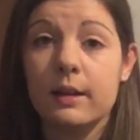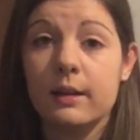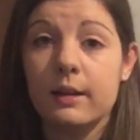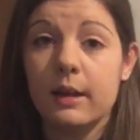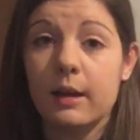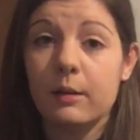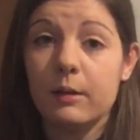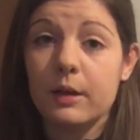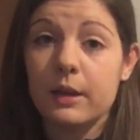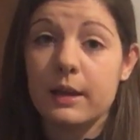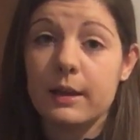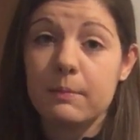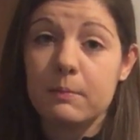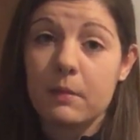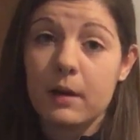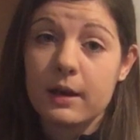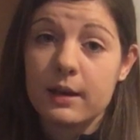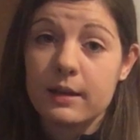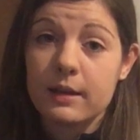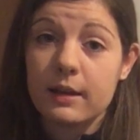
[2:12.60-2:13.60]
Now we
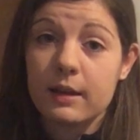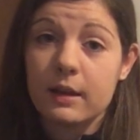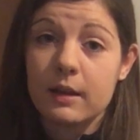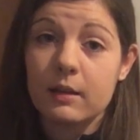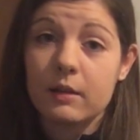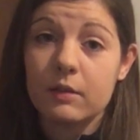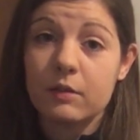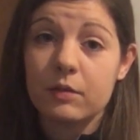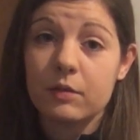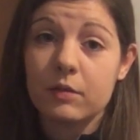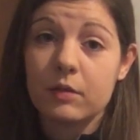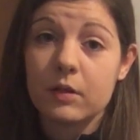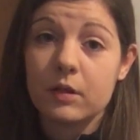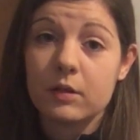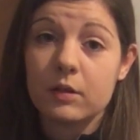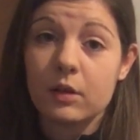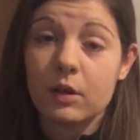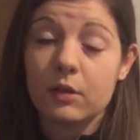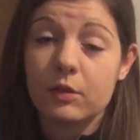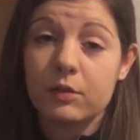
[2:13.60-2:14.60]
might think of
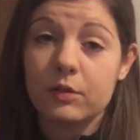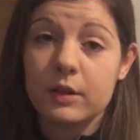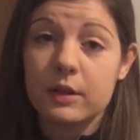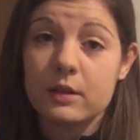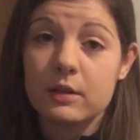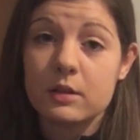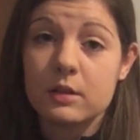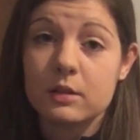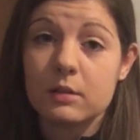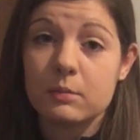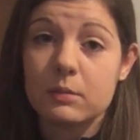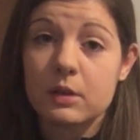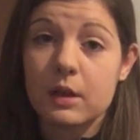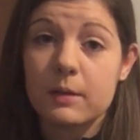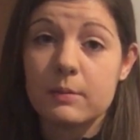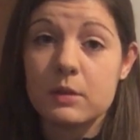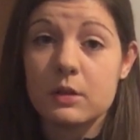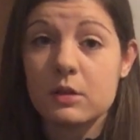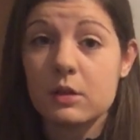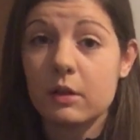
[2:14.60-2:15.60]
dolphins
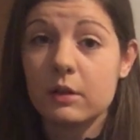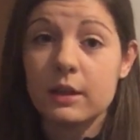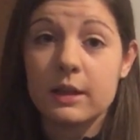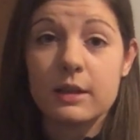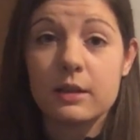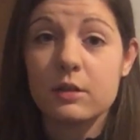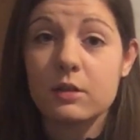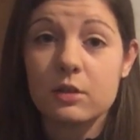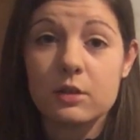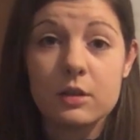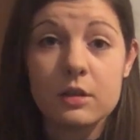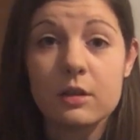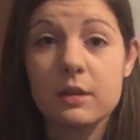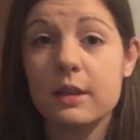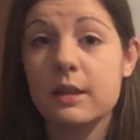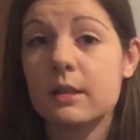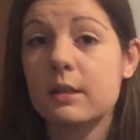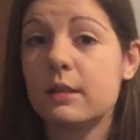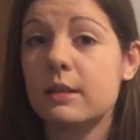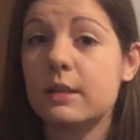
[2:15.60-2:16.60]
sometimes as not needing to do
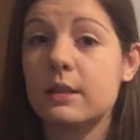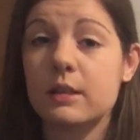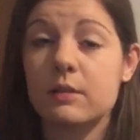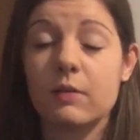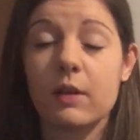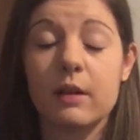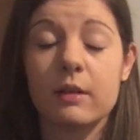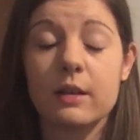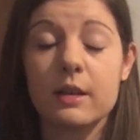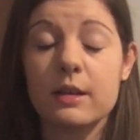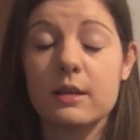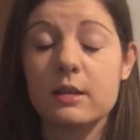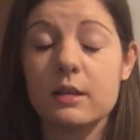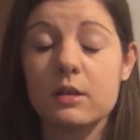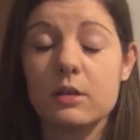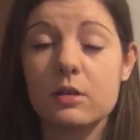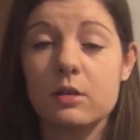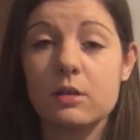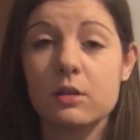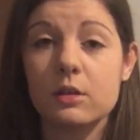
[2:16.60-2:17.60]
this because it's very easy
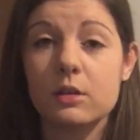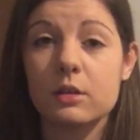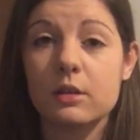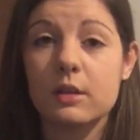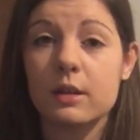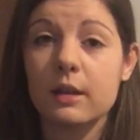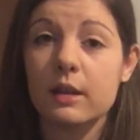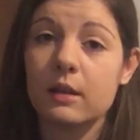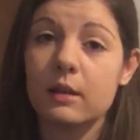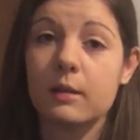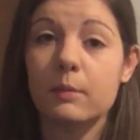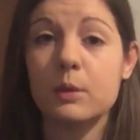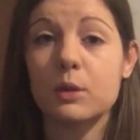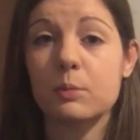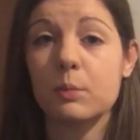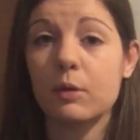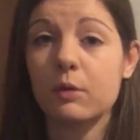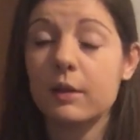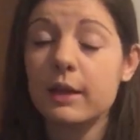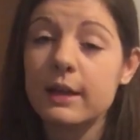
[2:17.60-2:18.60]
to just think of them as
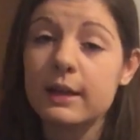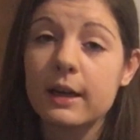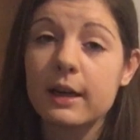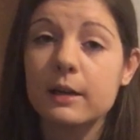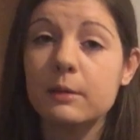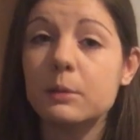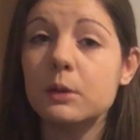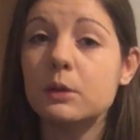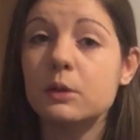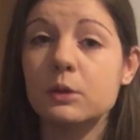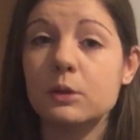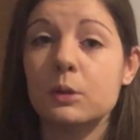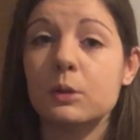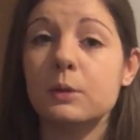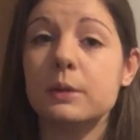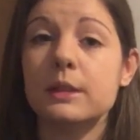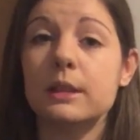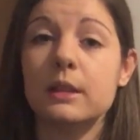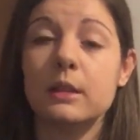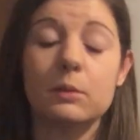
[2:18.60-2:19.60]
marine animals
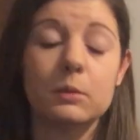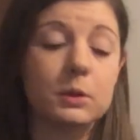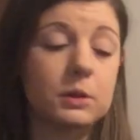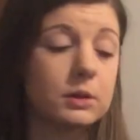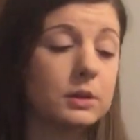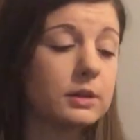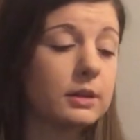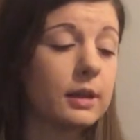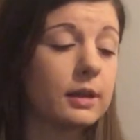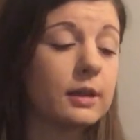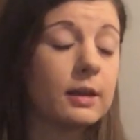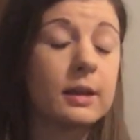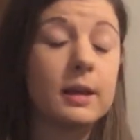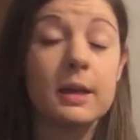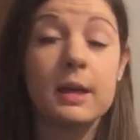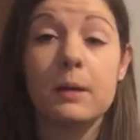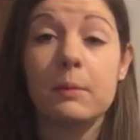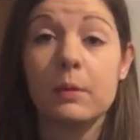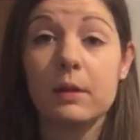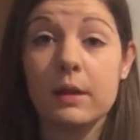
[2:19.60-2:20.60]
always in the water.
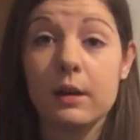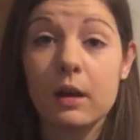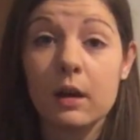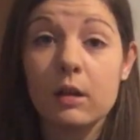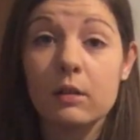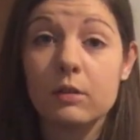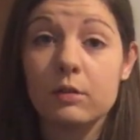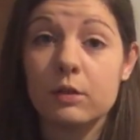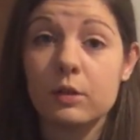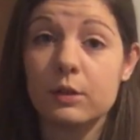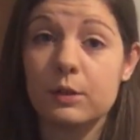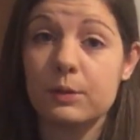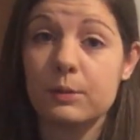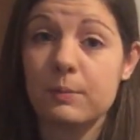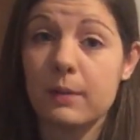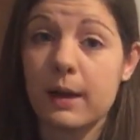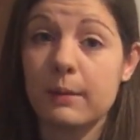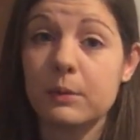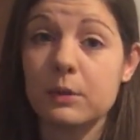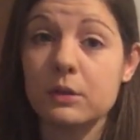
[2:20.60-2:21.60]
But they are of course
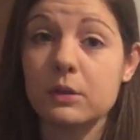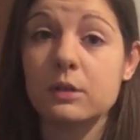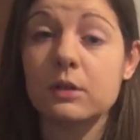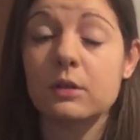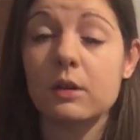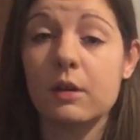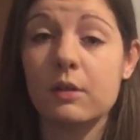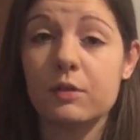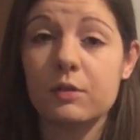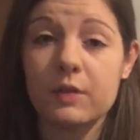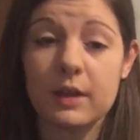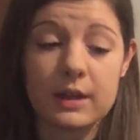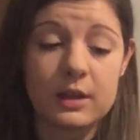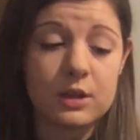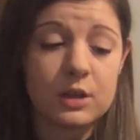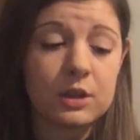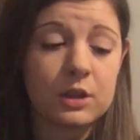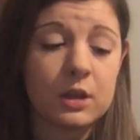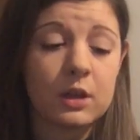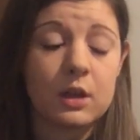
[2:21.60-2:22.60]
mammals, not
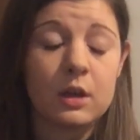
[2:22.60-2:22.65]
fish.